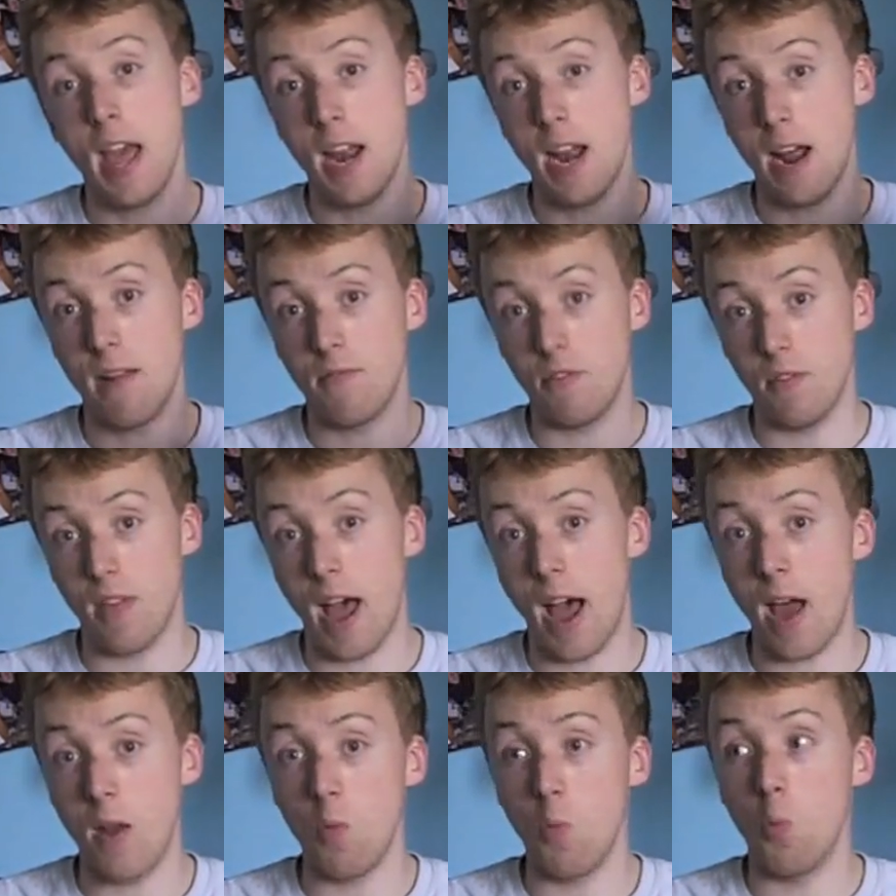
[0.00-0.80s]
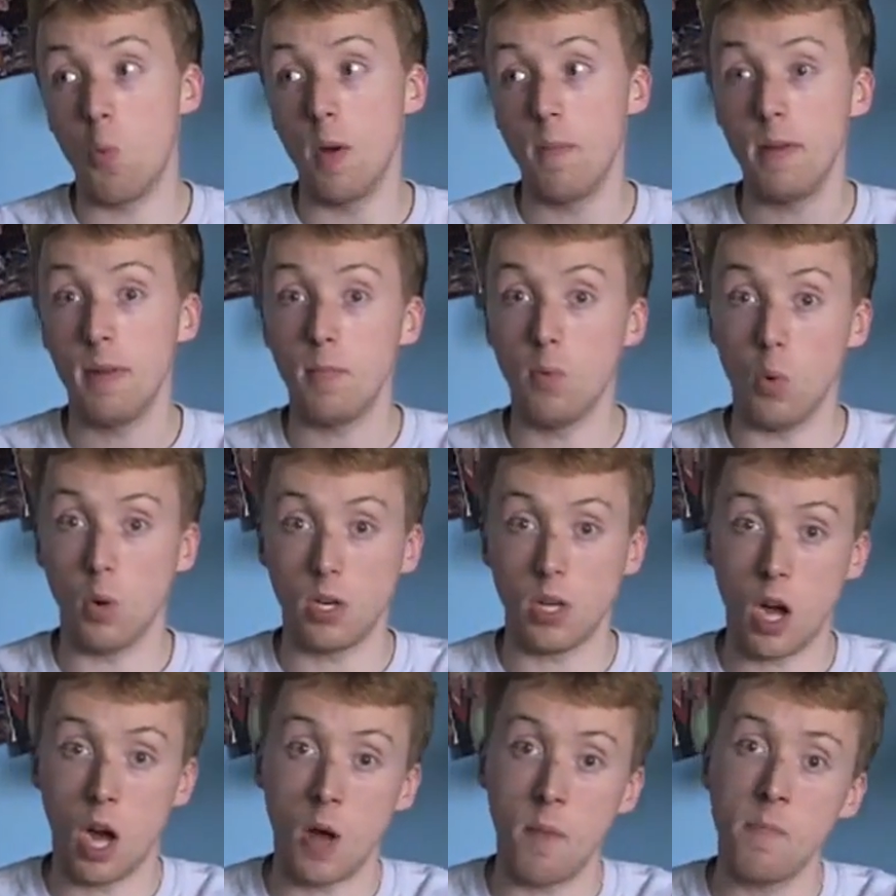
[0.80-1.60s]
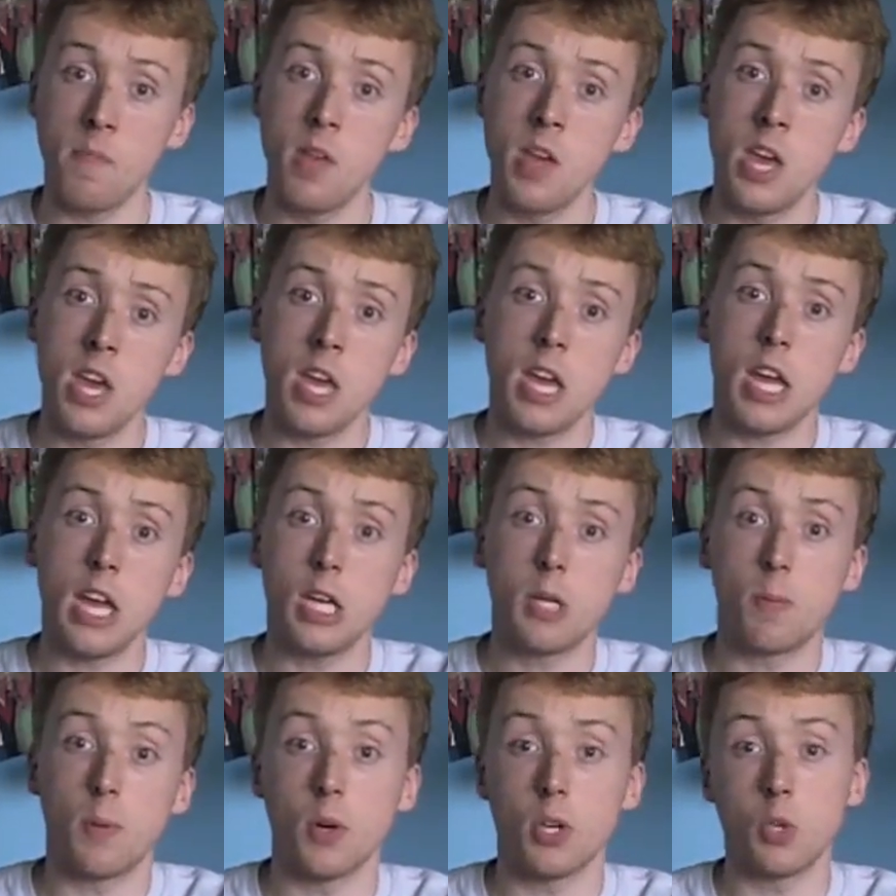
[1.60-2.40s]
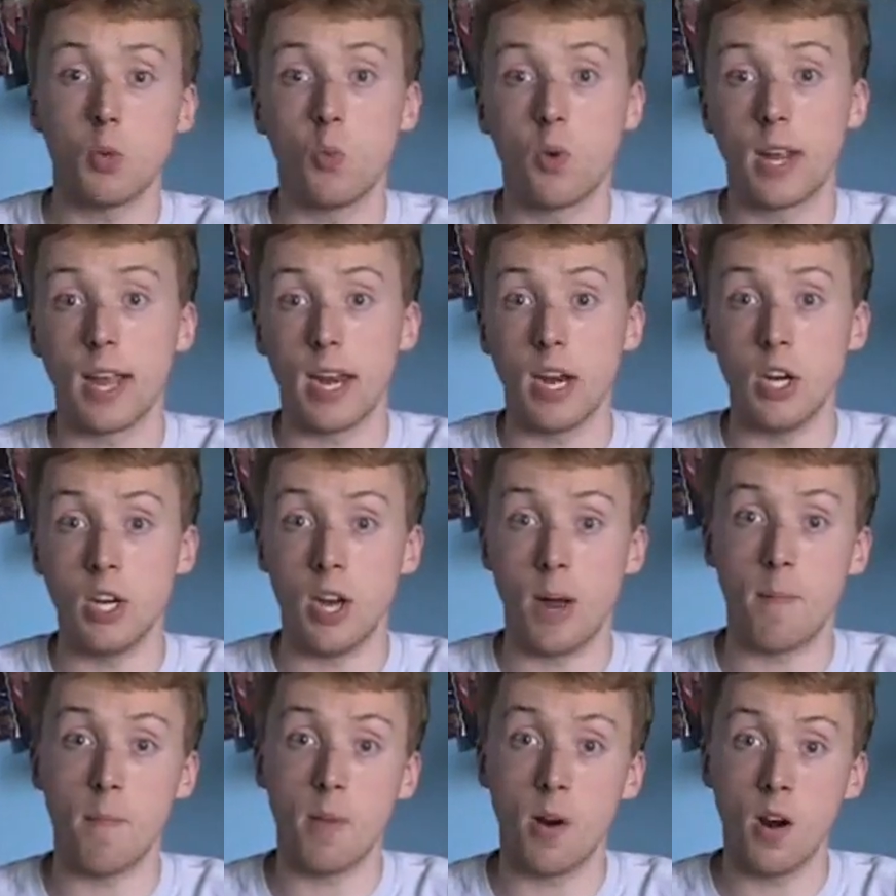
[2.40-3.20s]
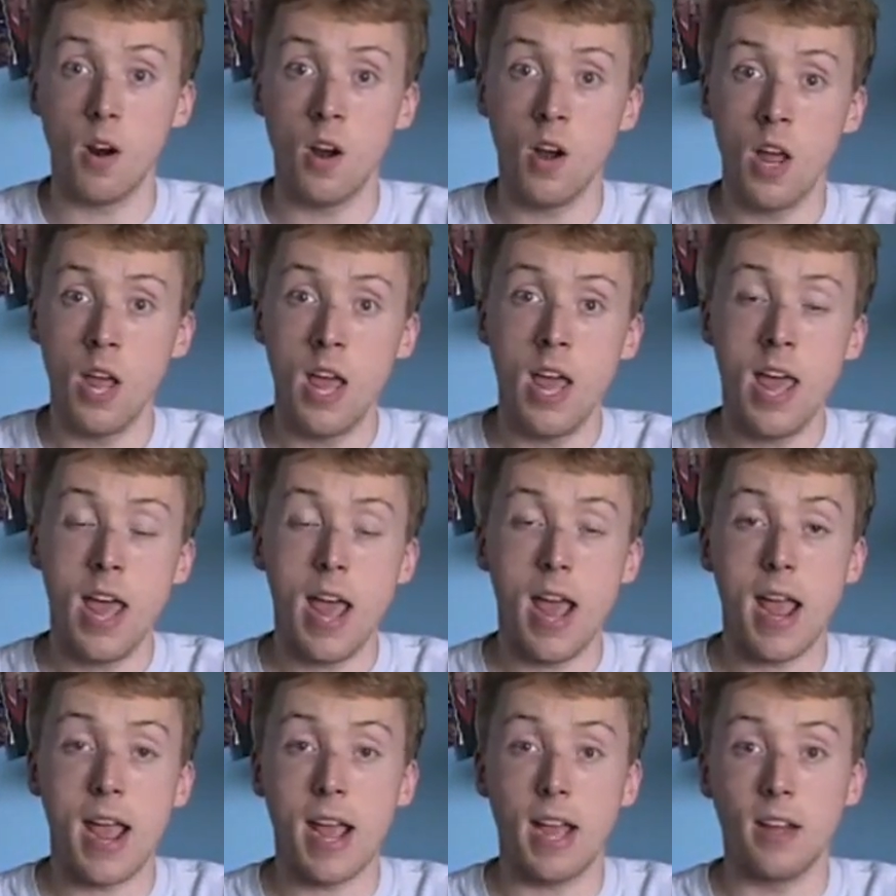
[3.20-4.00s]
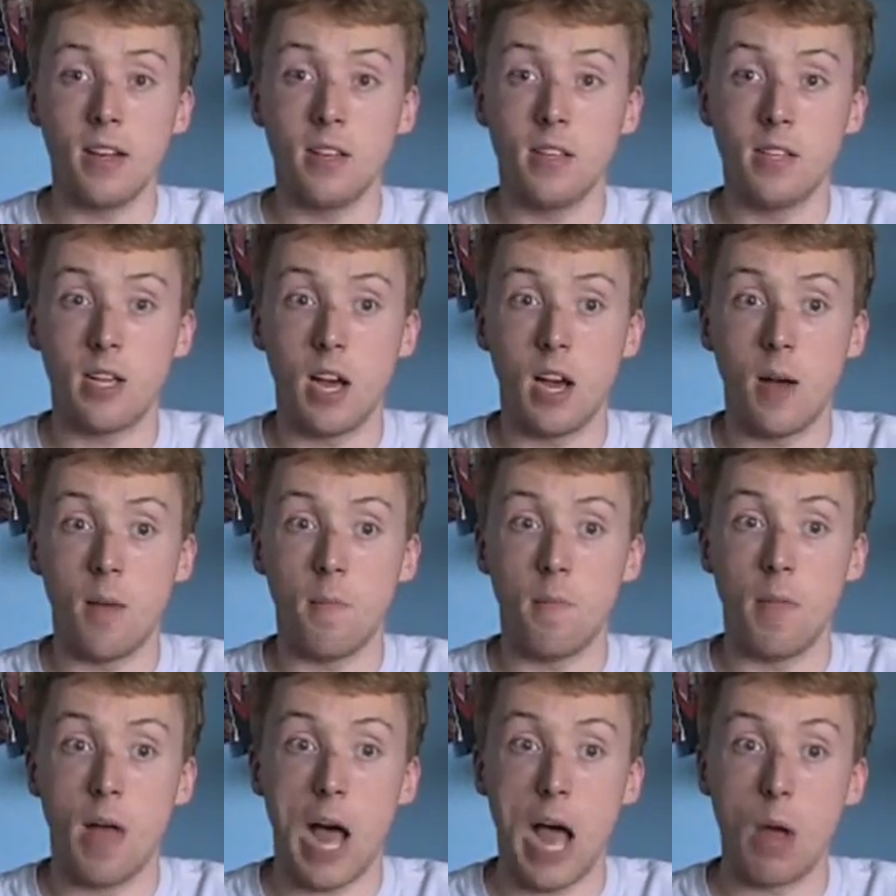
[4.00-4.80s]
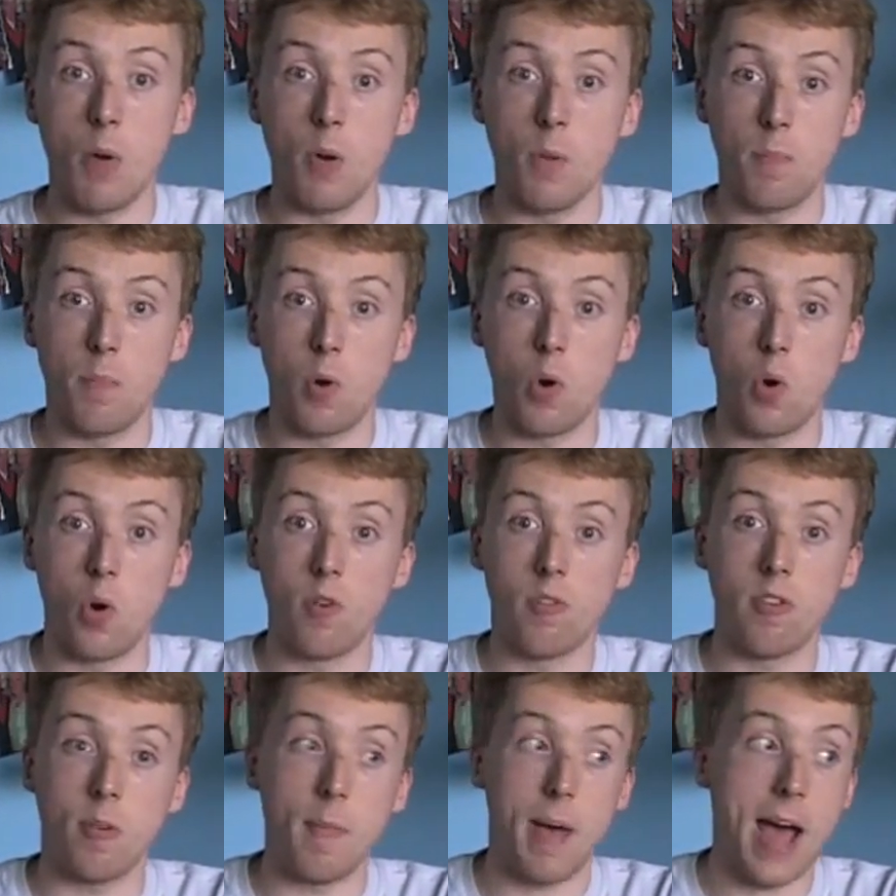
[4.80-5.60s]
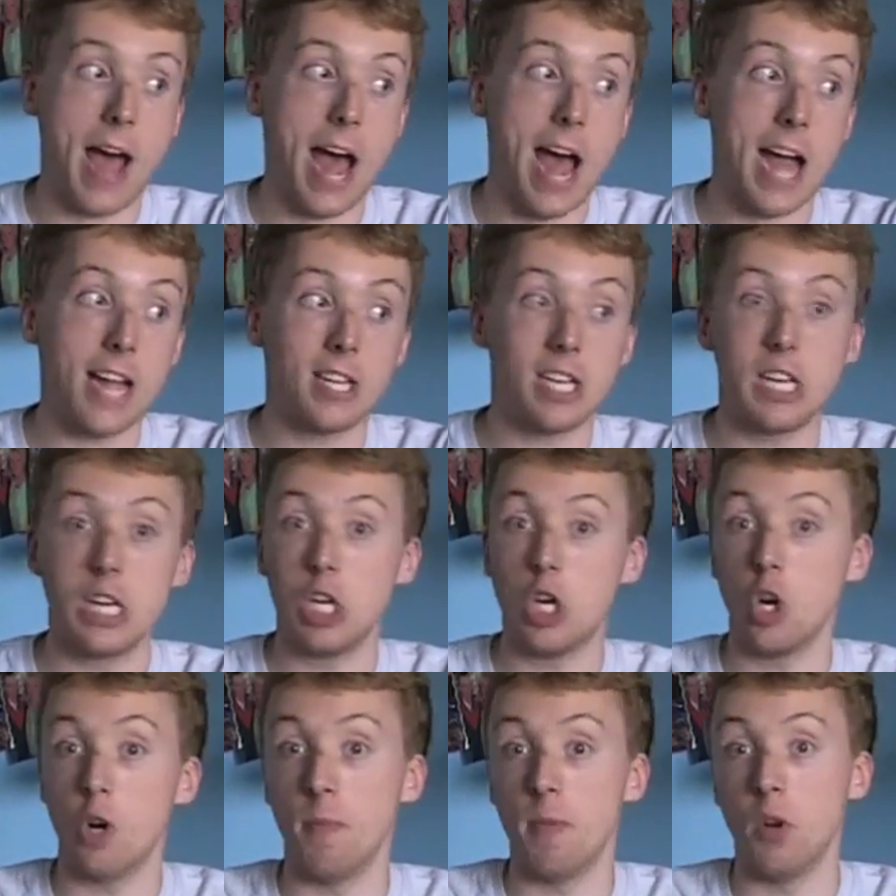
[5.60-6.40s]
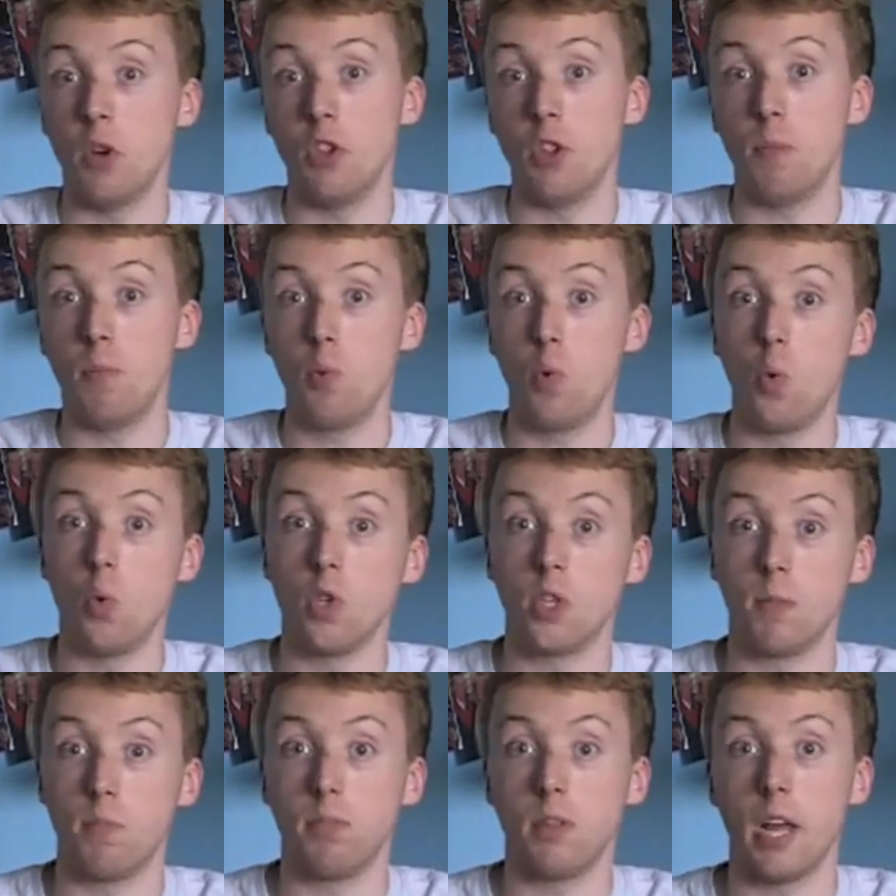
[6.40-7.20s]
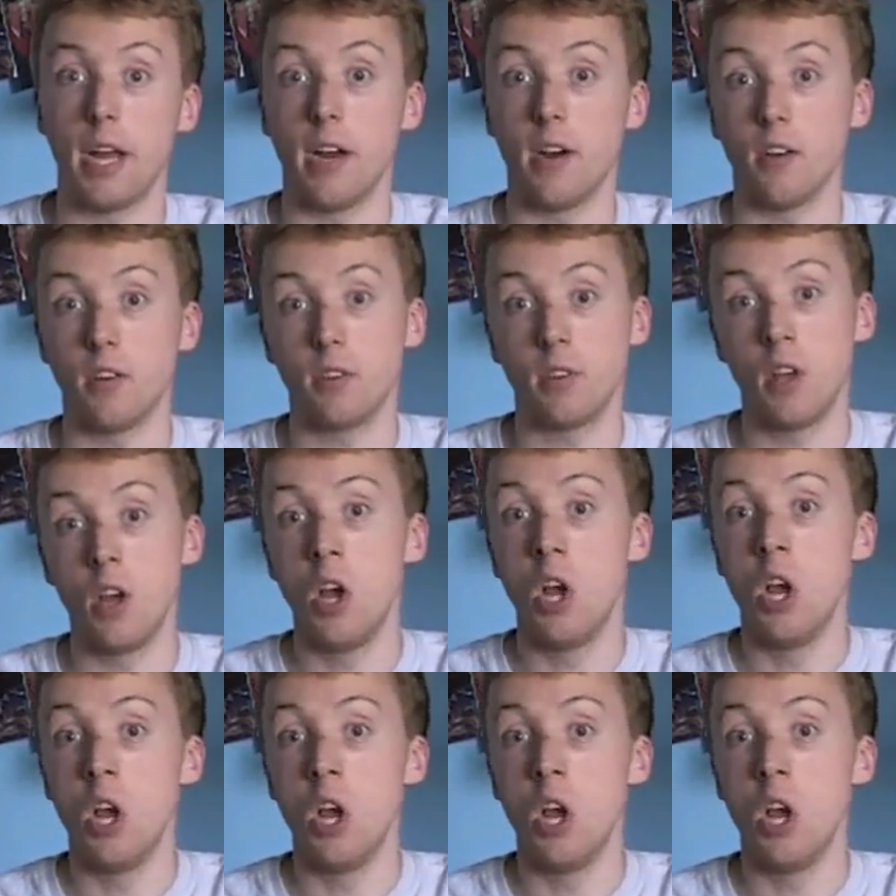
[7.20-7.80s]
And after that, when people would come, each person would get a number, and I would pull from a hat to determine the pools of players.